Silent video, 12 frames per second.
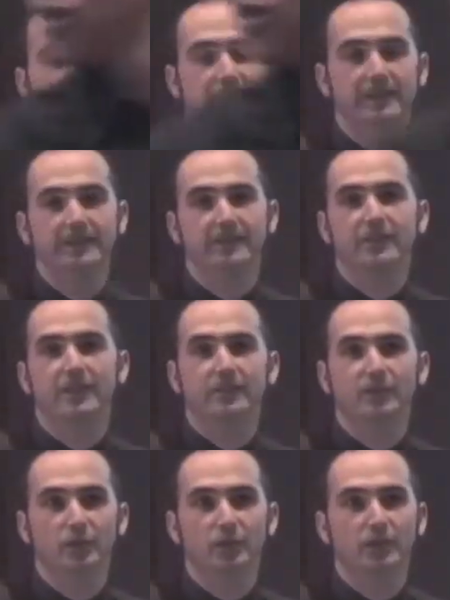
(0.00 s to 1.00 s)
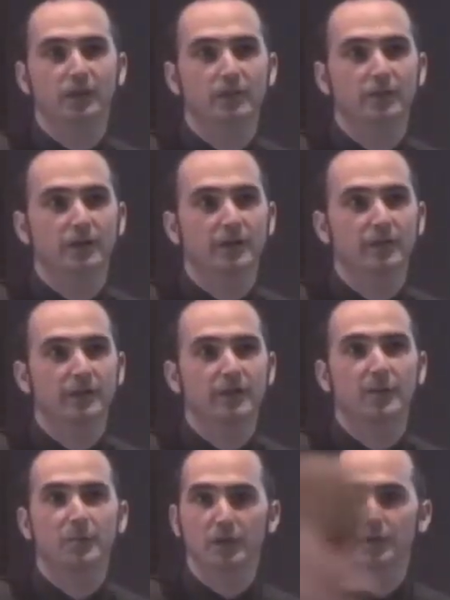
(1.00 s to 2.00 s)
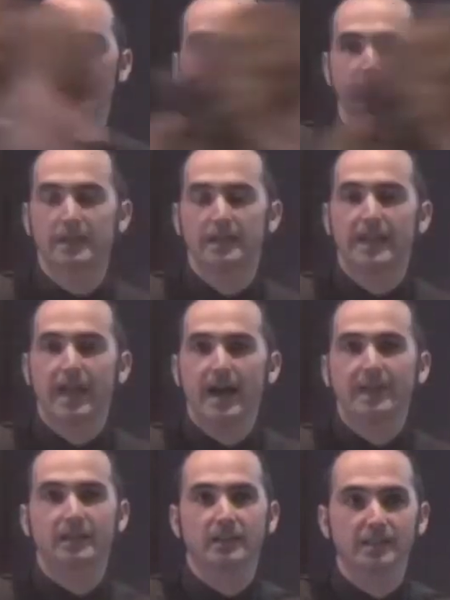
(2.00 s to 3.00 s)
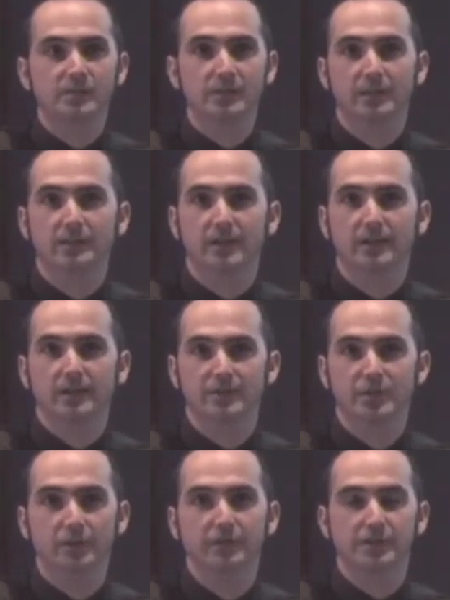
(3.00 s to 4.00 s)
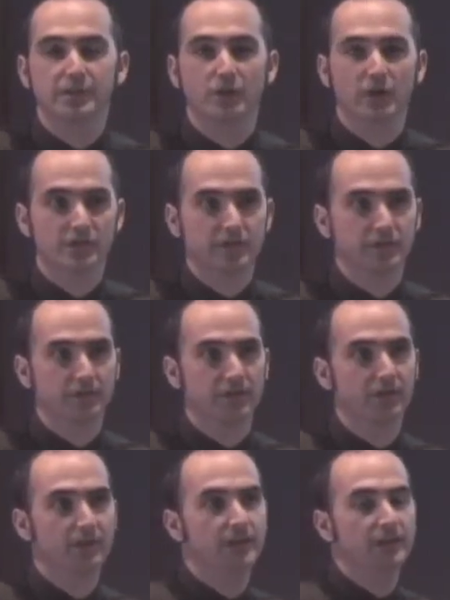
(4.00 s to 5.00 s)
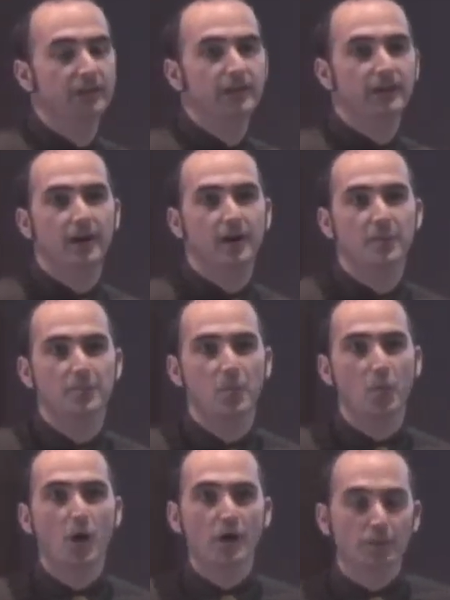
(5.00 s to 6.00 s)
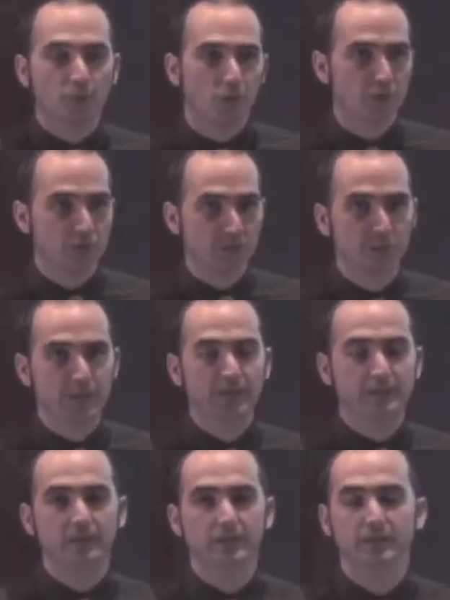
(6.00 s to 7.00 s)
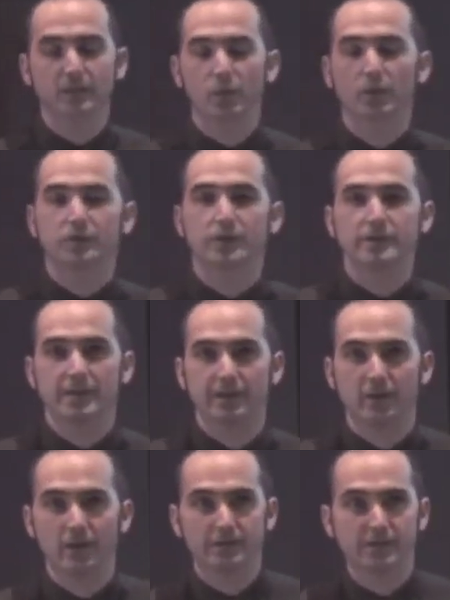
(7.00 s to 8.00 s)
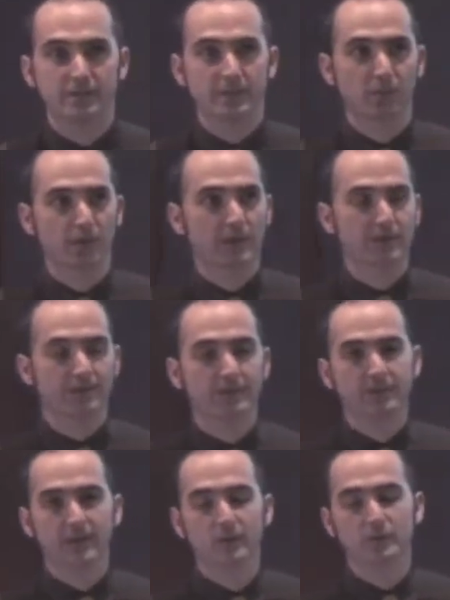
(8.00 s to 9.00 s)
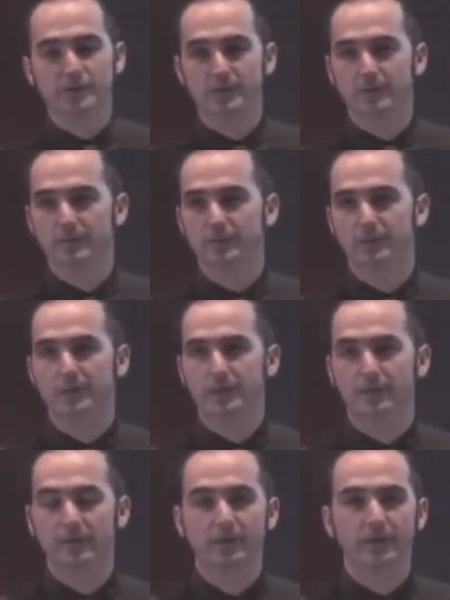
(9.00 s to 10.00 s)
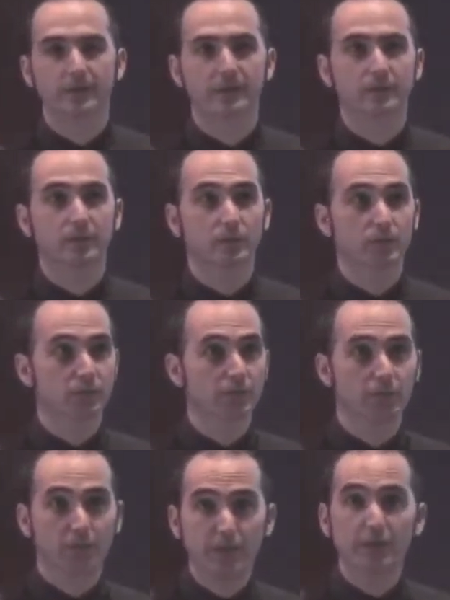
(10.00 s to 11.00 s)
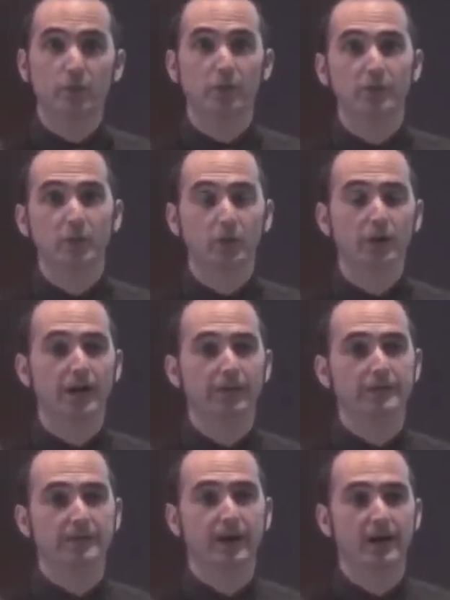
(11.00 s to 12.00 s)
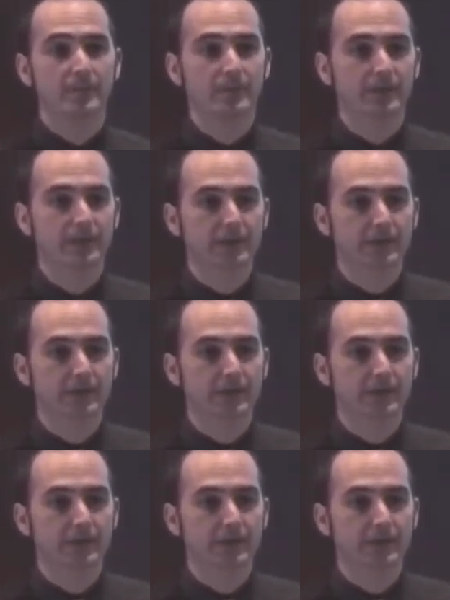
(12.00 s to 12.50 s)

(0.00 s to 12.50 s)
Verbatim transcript: in a sense of, of, of, a couple of cataclysmic uh, sort of destructions. Um, one, of course, was being at the, the, World Trade Center on September 11th. I was a, a, a theater reviewer at the time